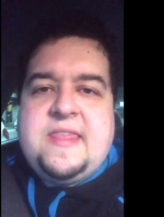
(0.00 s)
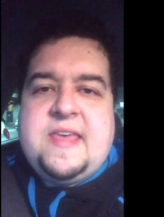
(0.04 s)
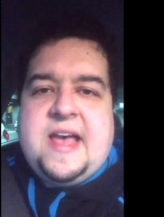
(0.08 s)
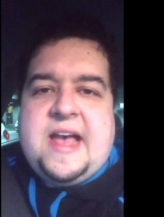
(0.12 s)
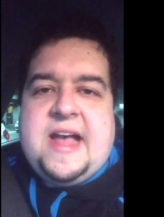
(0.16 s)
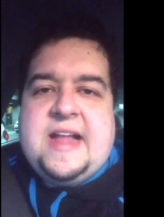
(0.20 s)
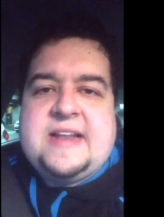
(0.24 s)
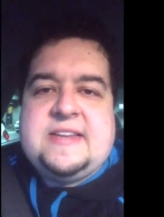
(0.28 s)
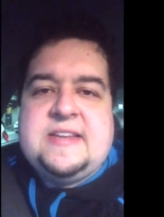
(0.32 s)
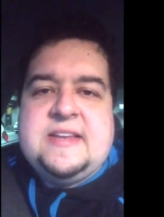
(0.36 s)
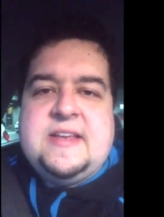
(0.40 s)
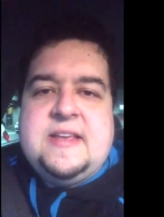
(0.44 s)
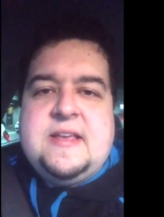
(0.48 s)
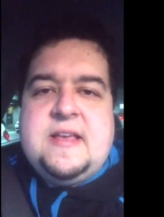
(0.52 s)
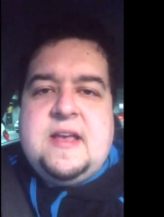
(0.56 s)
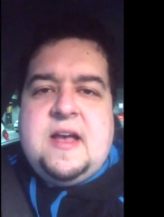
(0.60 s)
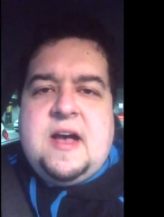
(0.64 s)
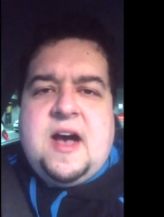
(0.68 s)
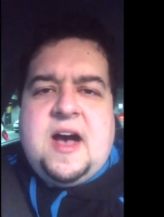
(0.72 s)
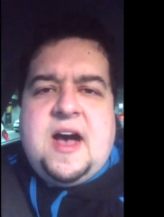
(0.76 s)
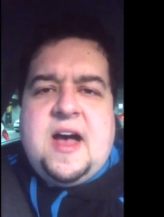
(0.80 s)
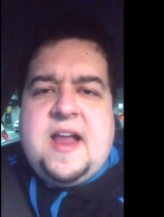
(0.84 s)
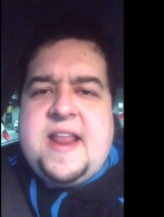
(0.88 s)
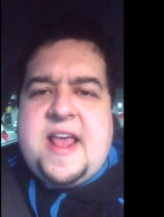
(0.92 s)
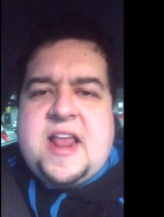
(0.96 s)
that,
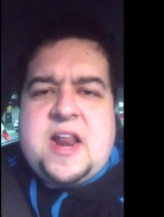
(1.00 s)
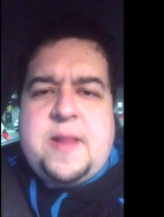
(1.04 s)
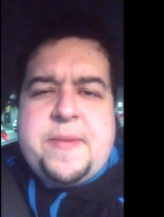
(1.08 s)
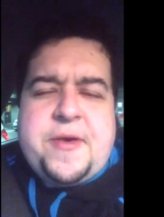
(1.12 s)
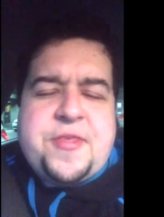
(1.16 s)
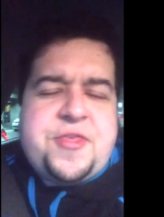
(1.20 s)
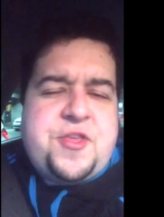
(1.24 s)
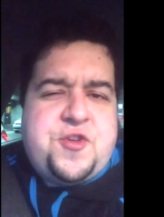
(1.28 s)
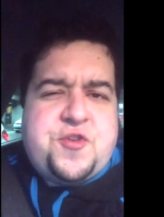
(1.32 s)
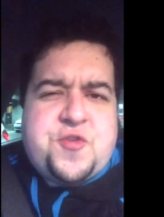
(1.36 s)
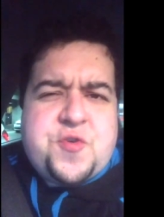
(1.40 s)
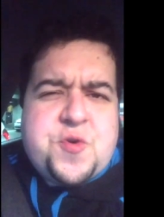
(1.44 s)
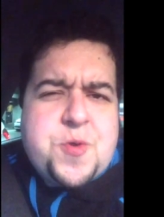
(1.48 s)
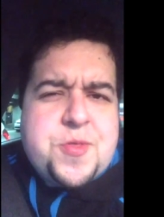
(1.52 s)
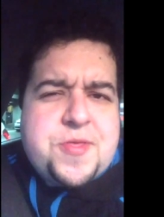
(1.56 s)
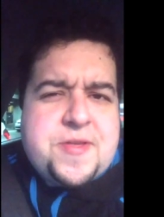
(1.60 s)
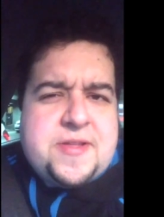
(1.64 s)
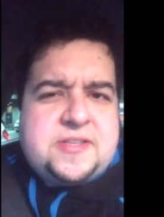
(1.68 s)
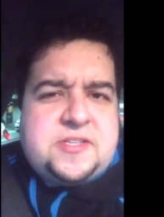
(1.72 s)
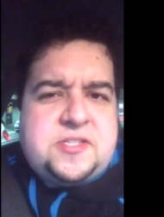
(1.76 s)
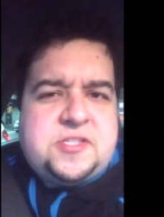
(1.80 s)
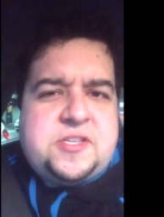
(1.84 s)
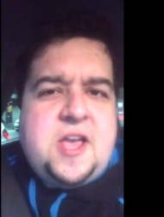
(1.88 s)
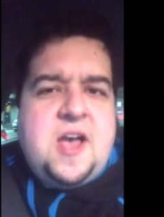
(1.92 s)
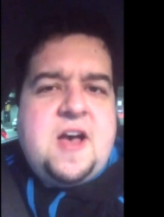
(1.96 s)
uh, not about the truth
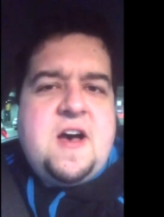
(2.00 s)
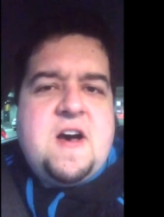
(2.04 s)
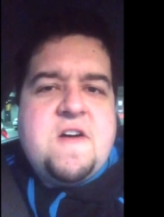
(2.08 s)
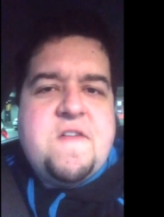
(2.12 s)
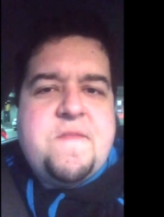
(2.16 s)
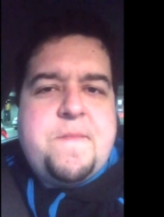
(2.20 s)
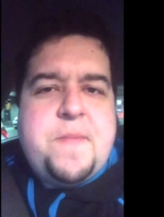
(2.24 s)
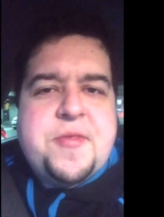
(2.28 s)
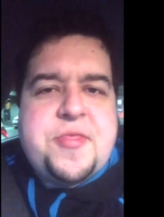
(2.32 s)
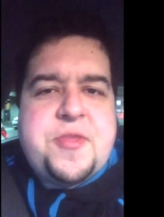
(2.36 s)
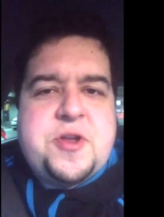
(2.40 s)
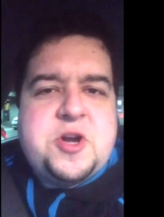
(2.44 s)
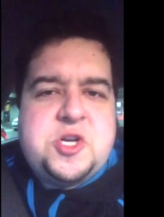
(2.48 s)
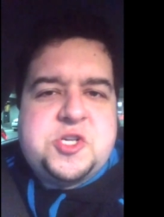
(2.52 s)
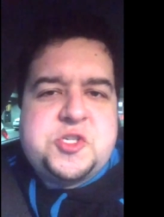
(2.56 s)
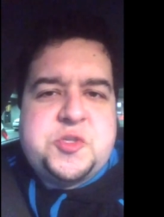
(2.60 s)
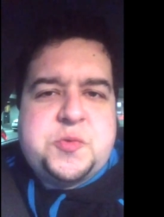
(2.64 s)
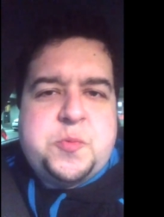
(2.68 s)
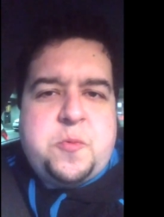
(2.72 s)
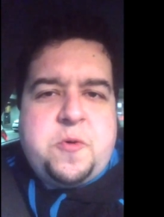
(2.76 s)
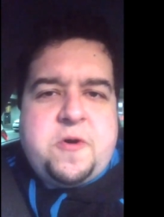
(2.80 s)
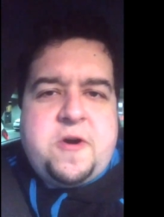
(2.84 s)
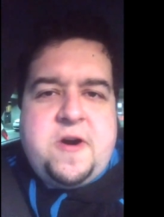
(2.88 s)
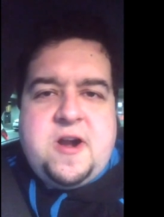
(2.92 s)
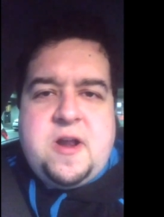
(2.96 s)
itself, but they're just
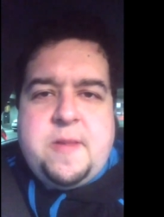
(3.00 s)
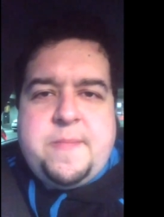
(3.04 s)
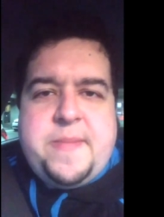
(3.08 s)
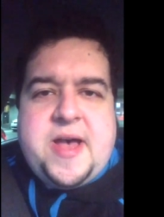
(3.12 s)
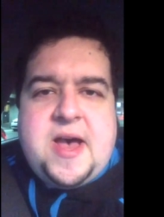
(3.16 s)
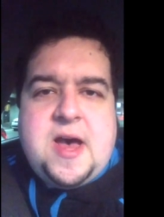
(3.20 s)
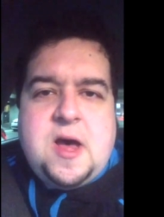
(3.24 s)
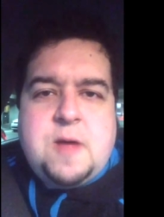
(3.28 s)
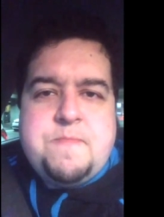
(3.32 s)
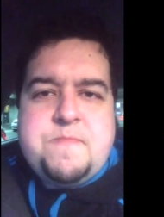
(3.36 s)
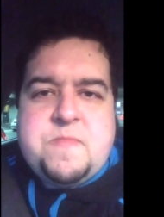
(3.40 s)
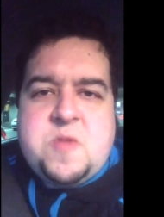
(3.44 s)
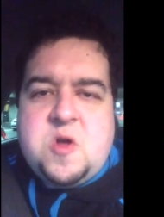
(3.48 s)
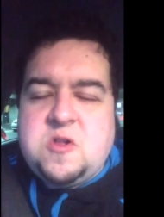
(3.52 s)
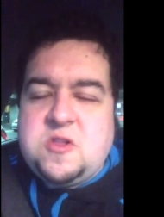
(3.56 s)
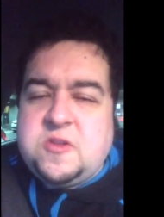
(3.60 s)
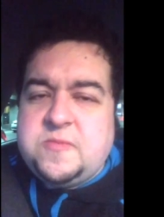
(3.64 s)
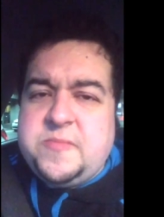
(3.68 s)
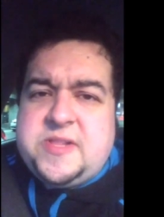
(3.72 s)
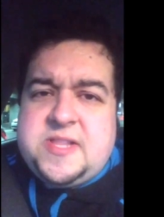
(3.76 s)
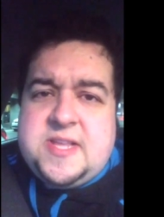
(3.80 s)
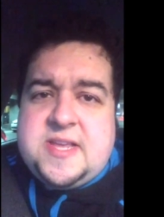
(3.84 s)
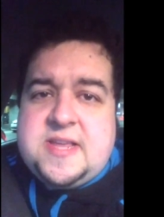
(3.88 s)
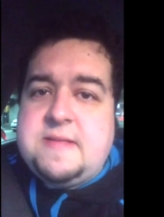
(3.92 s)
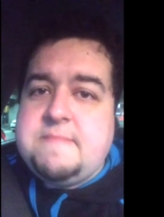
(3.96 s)
worried about
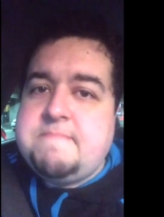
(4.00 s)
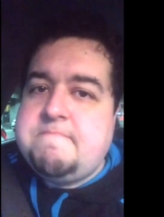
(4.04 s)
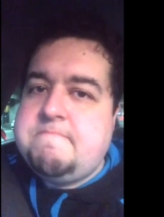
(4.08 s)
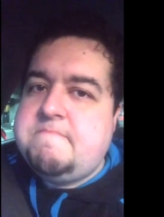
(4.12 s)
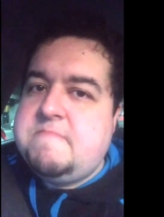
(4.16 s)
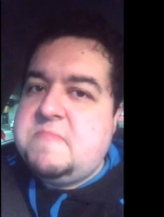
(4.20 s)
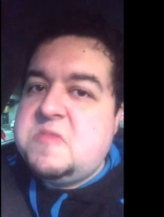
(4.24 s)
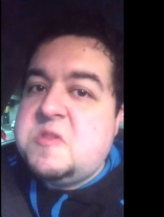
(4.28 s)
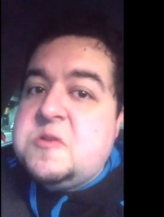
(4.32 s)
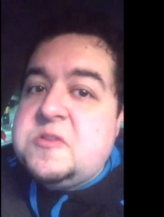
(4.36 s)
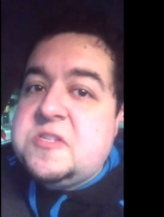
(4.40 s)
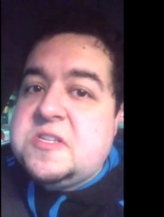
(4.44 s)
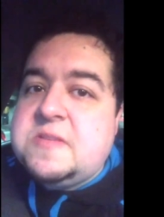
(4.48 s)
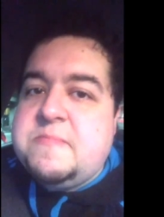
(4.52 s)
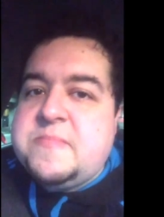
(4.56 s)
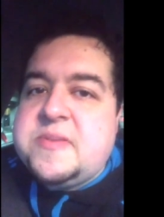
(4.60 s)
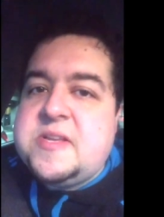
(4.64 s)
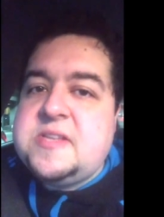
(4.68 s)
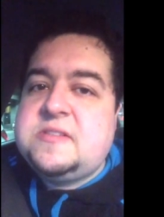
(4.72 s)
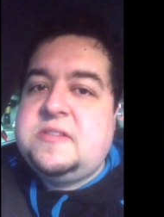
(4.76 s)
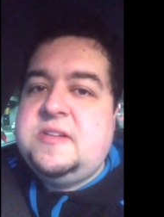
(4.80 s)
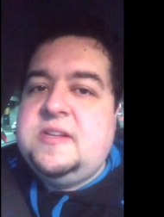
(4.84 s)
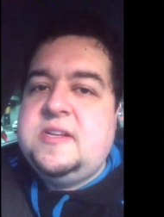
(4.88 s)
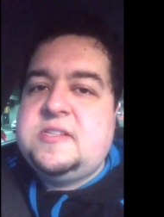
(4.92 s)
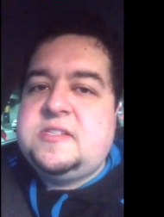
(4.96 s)
ultimately losing
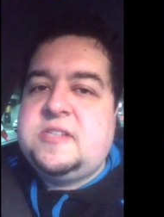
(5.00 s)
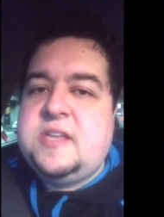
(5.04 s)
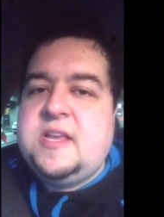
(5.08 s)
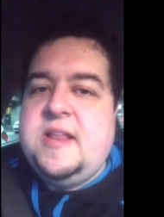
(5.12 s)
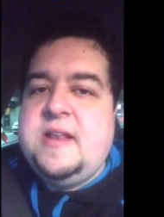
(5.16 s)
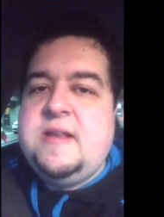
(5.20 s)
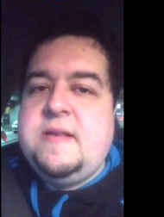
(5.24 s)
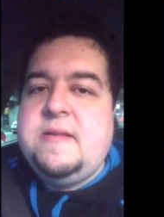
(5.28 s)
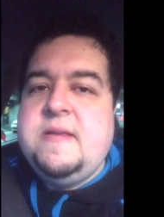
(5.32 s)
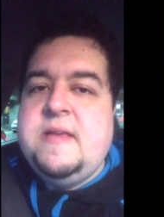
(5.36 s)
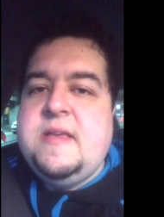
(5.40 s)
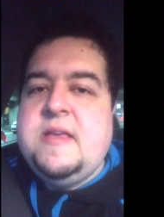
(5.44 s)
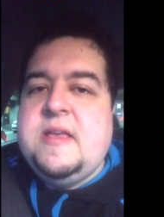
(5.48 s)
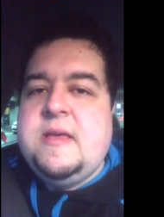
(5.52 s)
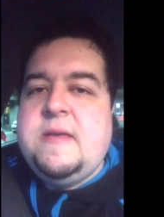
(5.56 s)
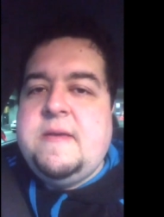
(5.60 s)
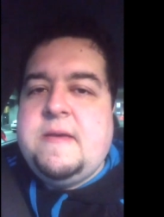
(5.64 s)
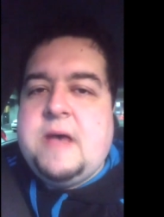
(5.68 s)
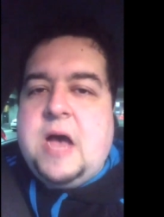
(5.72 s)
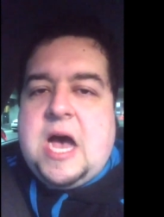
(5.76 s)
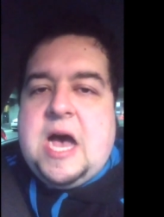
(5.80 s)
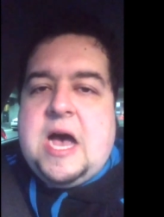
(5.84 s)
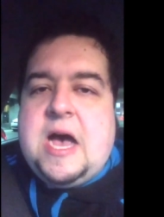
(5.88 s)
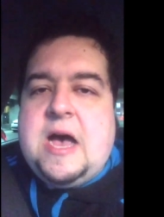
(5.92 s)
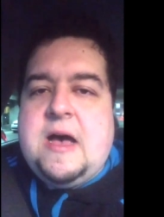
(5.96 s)
business and
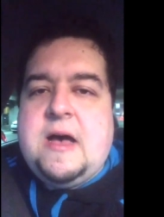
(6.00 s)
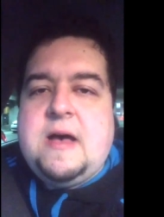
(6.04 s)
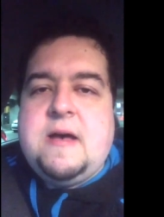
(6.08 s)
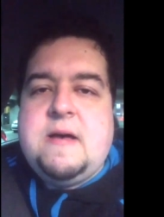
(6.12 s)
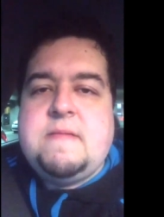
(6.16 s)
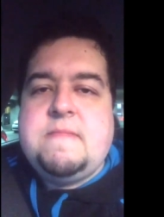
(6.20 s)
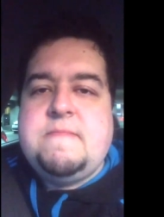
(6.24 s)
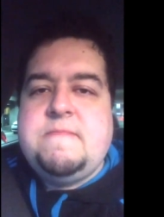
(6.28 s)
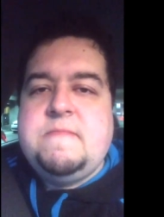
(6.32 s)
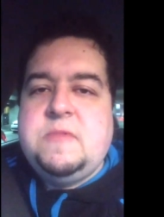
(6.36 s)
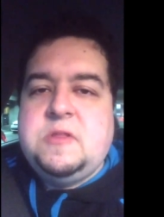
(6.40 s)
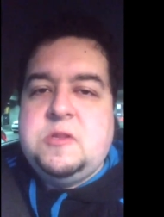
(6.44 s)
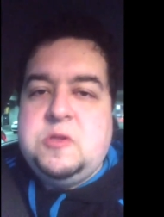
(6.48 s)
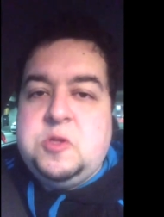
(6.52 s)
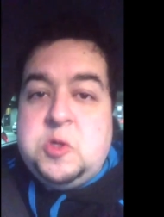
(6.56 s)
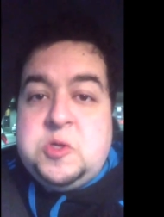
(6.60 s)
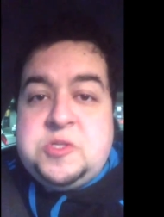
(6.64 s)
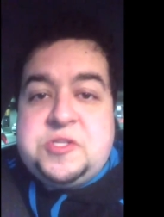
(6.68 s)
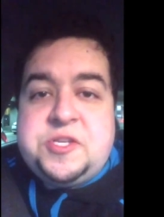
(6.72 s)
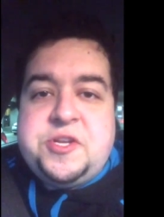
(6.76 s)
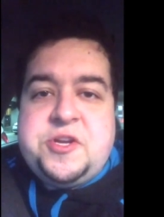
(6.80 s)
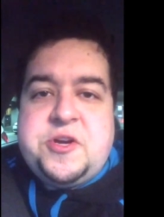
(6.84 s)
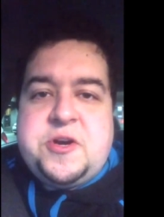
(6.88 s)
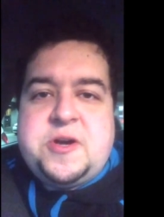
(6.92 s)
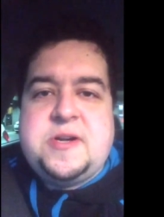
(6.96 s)
uh,
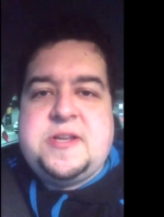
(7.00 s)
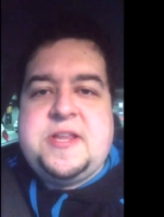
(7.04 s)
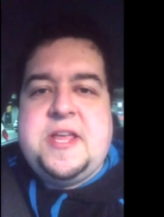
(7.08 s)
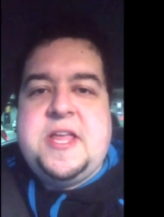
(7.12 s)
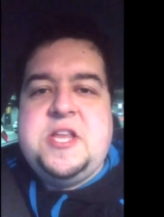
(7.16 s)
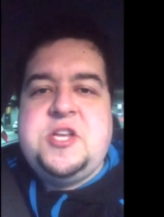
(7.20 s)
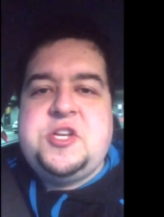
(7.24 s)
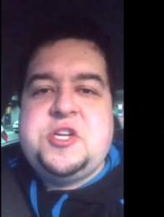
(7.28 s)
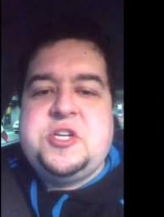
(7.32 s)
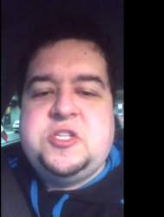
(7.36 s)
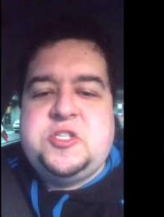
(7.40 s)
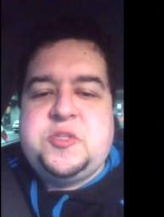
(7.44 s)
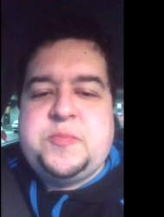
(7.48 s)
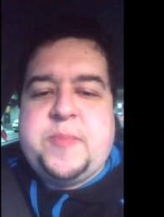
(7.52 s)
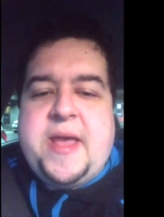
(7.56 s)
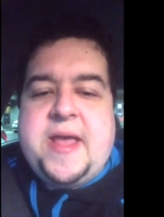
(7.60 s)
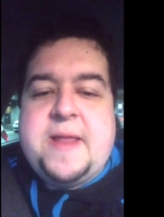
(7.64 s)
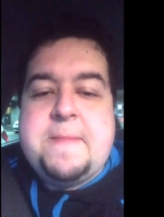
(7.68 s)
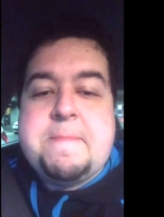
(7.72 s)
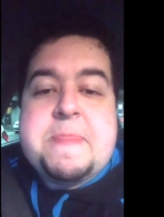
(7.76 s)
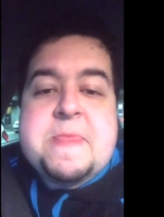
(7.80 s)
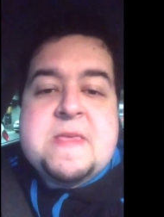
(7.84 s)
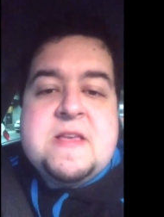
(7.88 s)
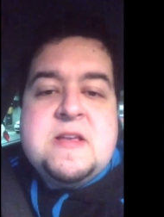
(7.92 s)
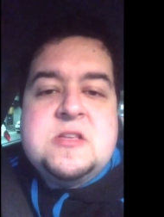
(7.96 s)
losing your attention span.